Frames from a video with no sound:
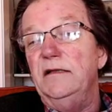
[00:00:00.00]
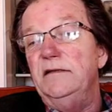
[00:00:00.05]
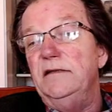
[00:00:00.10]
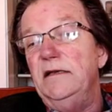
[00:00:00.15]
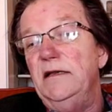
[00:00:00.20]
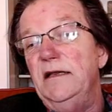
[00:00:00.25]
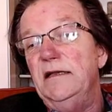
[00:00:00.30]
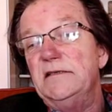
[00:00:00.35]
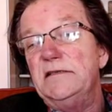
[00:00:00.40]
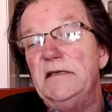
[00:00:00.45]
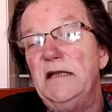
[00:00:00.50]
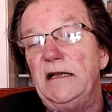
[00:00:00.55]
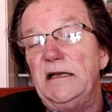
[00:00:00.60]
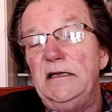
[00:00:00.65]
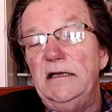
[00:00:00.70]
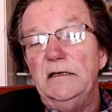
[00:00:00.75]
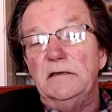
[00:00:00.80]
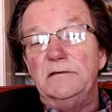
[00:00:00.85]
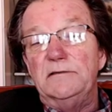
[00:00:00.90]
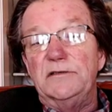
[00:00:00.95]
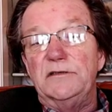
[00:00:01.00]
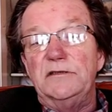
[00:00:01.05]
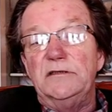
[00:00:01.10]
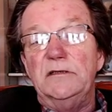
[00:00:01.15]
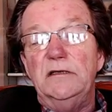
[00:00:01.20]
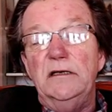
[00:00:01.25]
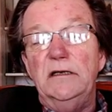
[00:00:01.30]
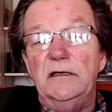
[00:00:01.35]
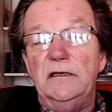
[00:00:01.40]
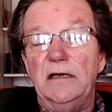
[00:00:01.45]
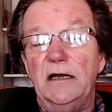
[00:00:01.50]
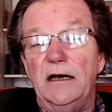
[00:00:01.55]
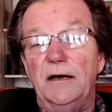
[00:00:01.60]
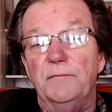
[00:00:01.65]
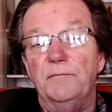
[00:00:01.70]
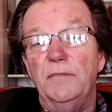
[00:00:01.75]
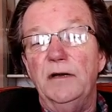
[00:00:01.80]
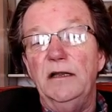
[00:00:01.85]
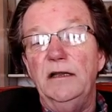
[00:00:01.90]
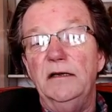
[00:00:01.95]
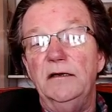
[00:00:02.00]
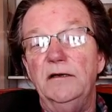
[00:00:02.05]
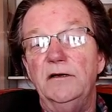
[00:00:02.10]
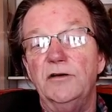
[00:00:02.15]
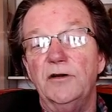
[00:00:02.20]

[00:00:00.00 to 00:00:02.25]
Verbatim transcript: the Iznik kilns in